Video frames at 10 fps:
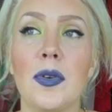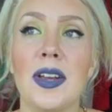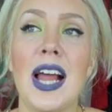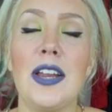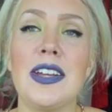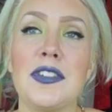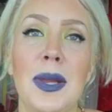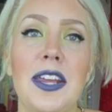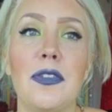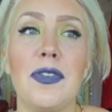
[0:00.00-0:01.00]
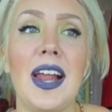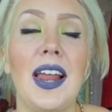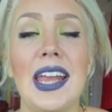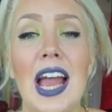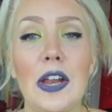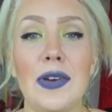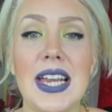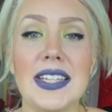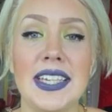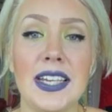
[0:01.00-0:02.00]
calories make you fat, like
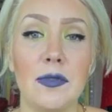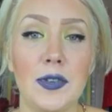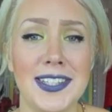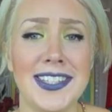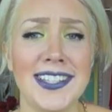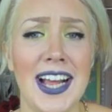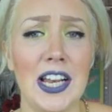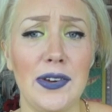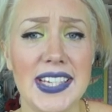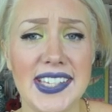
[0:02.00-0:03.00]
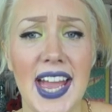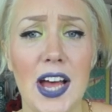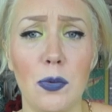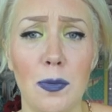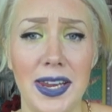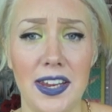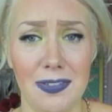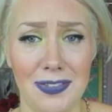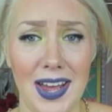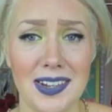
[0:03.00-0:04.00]
calories in versus calories out will make you
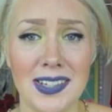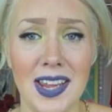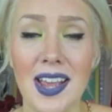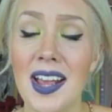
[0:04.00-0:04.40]
fat.